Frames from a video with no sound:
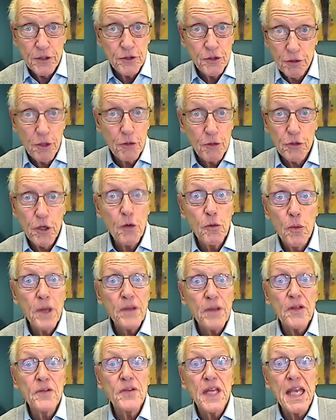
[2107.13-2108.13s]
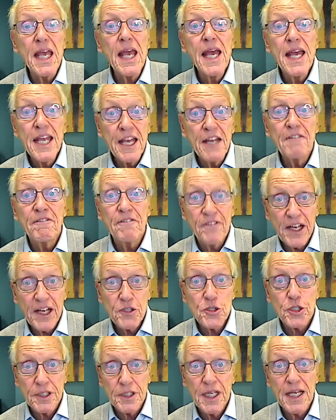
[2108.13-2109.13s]
You don't know whether the
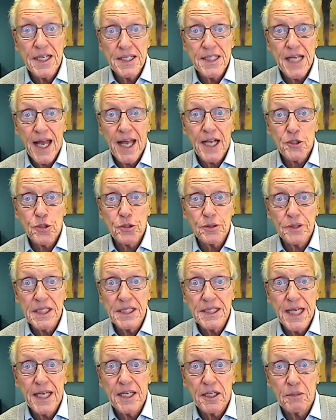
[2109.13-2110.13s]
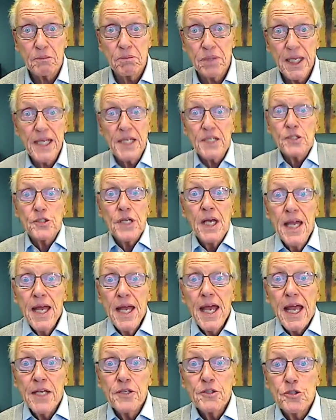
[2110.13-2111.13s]
infection has actually taken place.
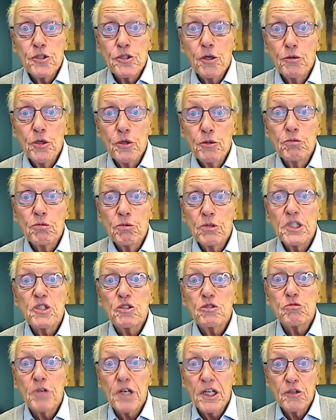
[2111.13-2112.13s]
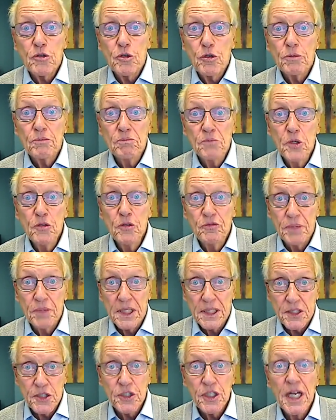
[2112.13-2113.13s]
And so you restrict your
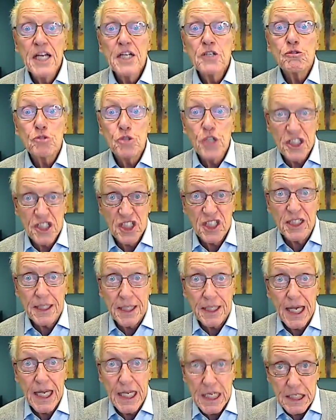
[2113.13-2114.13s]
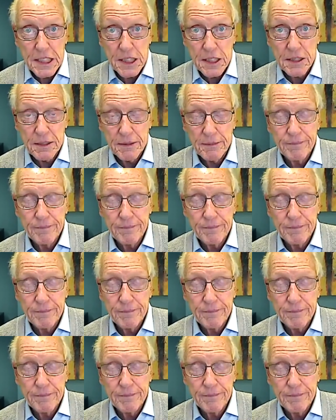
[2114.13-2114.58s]
movements just in case.